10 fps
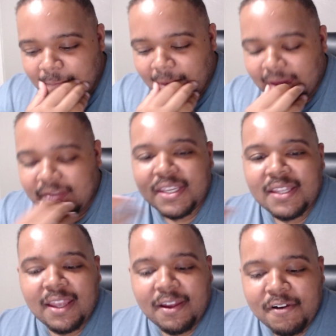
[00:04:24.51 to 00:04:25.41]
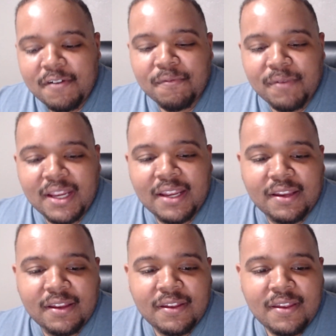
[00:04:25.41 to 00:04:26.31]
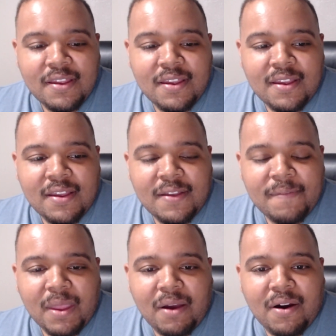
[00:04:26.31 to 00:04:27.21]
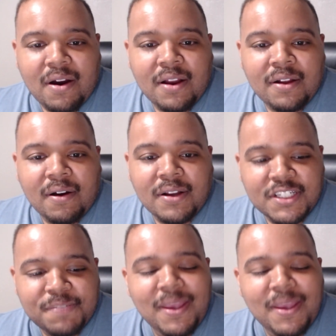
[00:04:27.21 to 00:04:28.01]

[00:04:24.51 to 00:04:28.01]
And you see that her and Rick are just